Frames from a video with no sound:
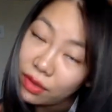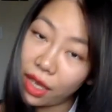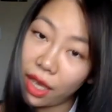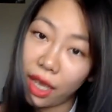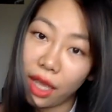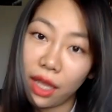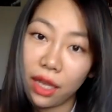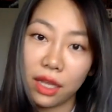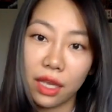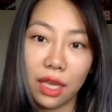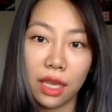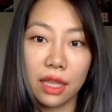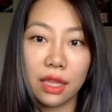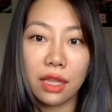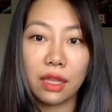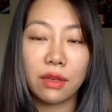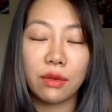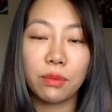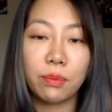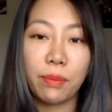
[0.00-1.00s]
that, and
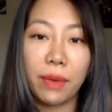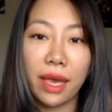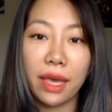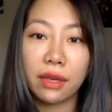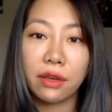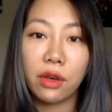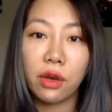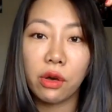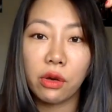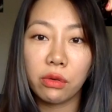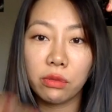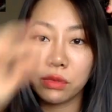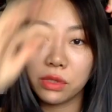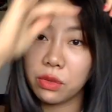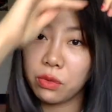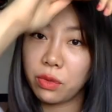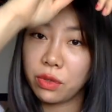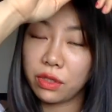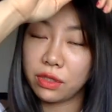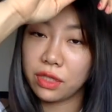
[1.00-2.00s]
then back combed
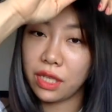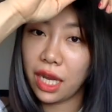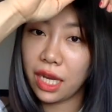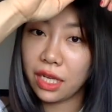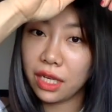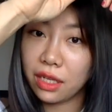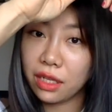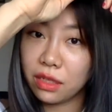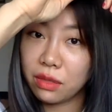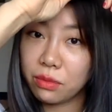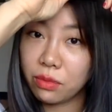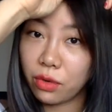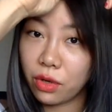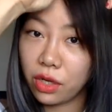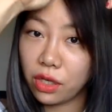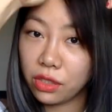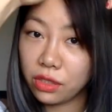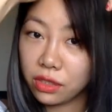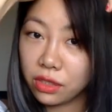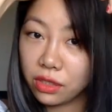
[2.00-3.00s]
with a tiny little
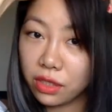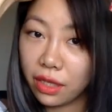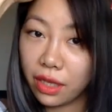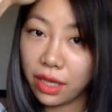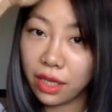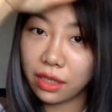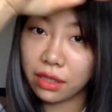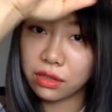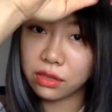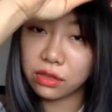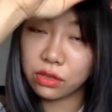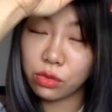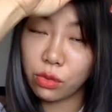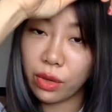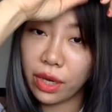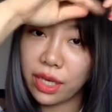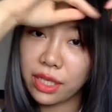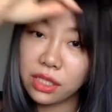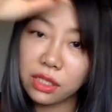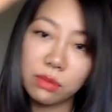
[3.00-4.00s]
brush, like
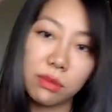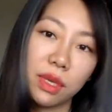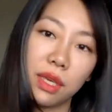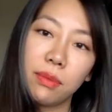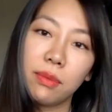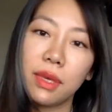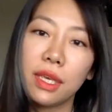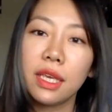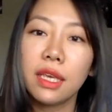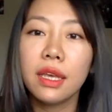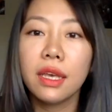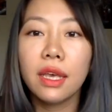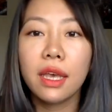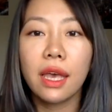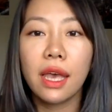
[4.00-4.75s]
twice maybe,